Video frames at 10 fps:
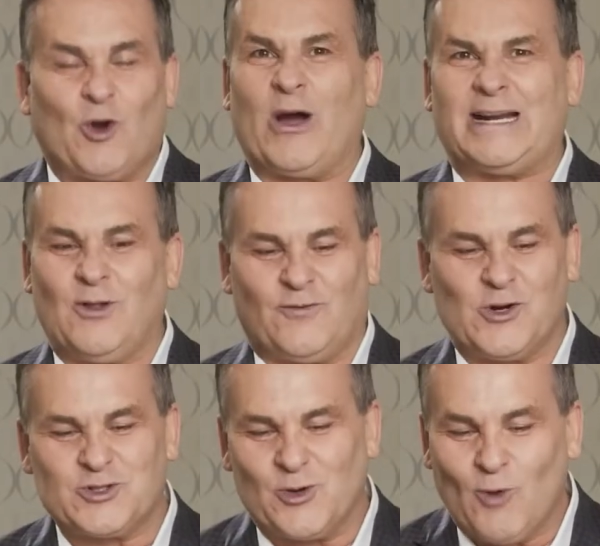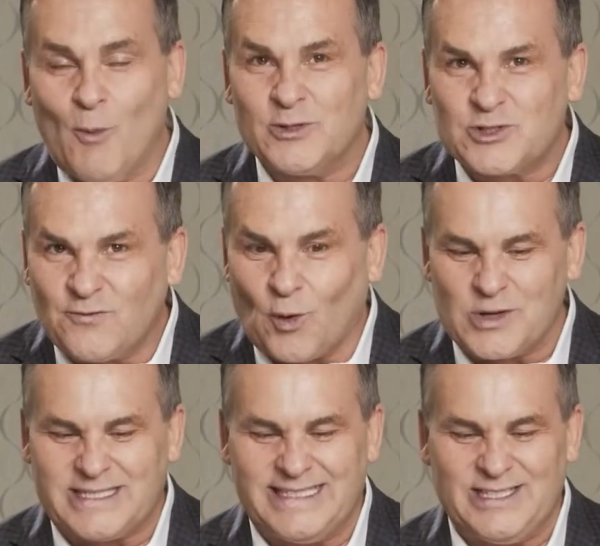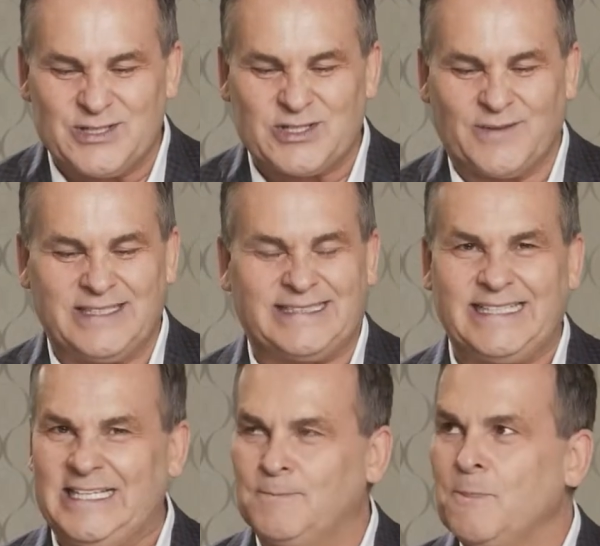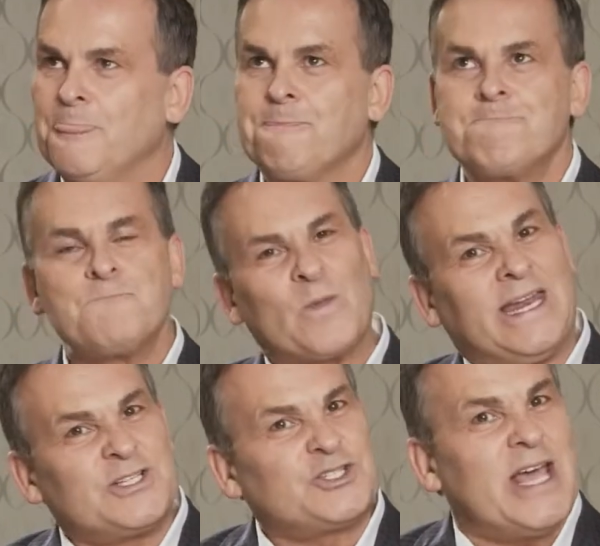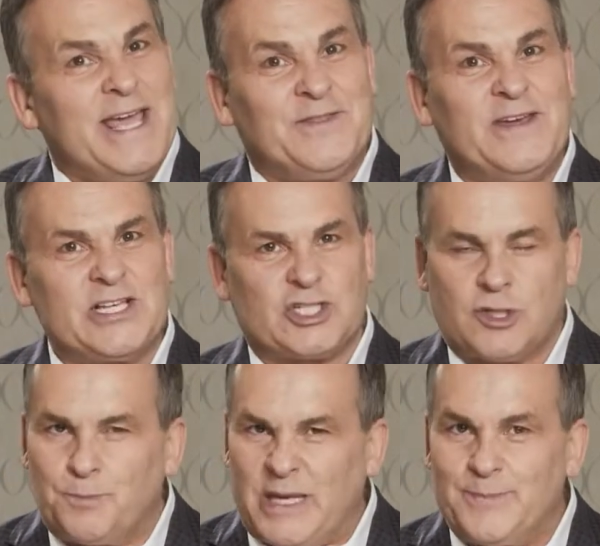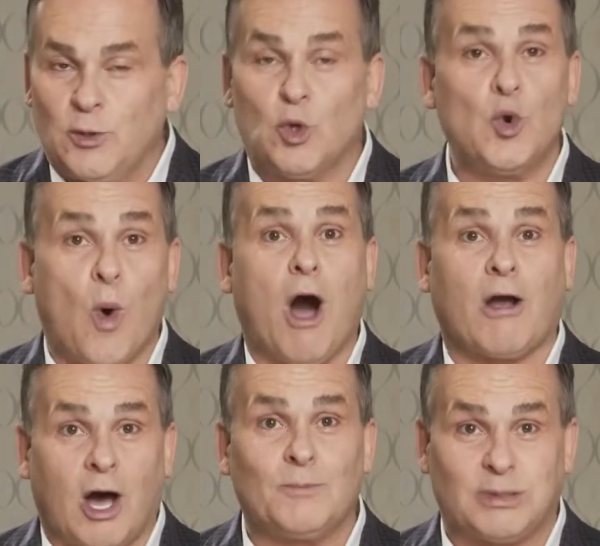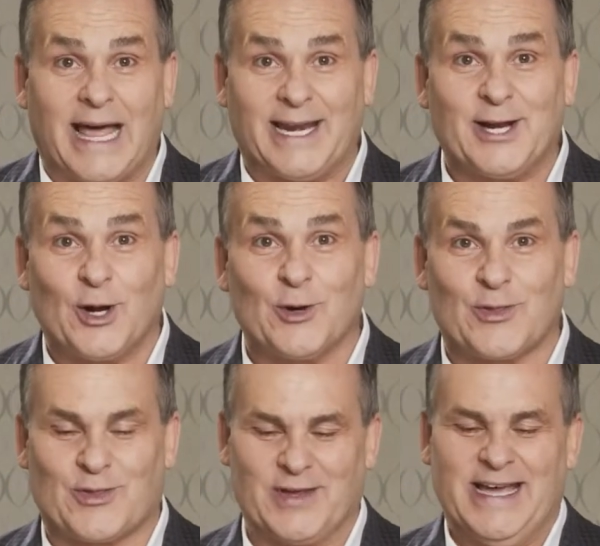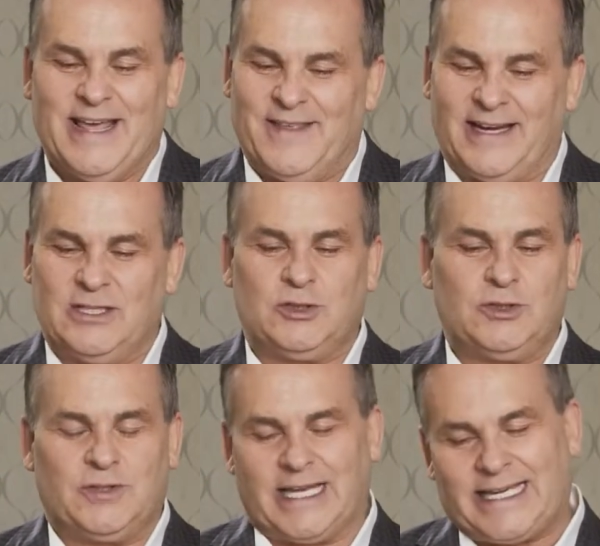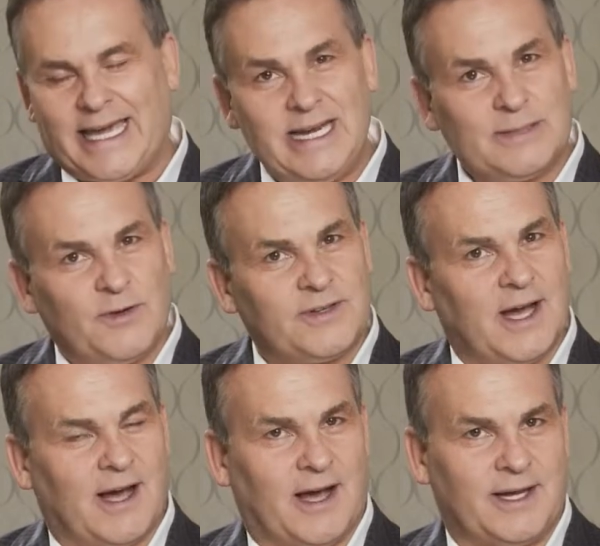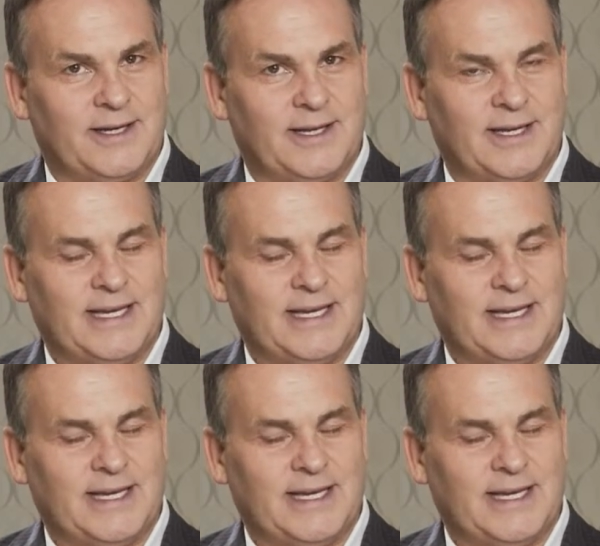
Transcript: incredible verse in Romans 14:17, and it's saying this to people who walk on planet Earth, that the kingdom of God,